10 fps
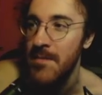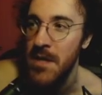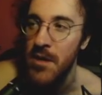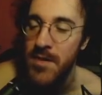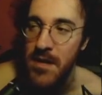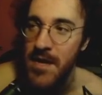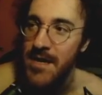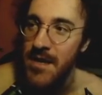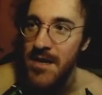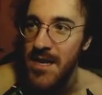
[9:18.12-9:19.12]
games, and there'll be a
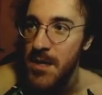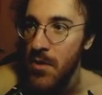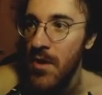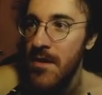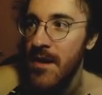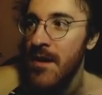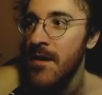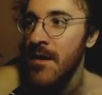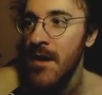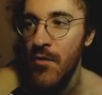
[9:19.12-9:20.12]
link to the Discord
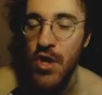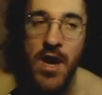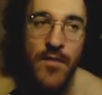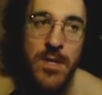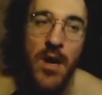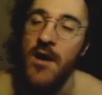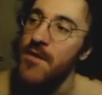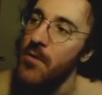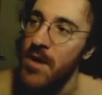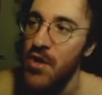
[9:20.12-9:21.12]
there, which covers all
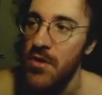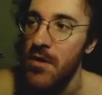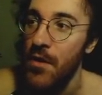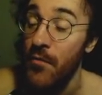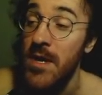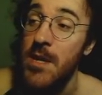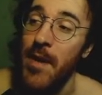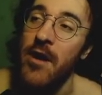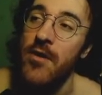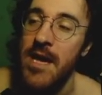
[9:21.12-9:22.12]
the original 3
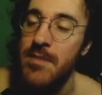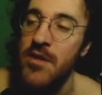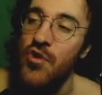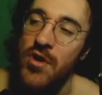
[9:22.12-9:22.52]
Spyro games in the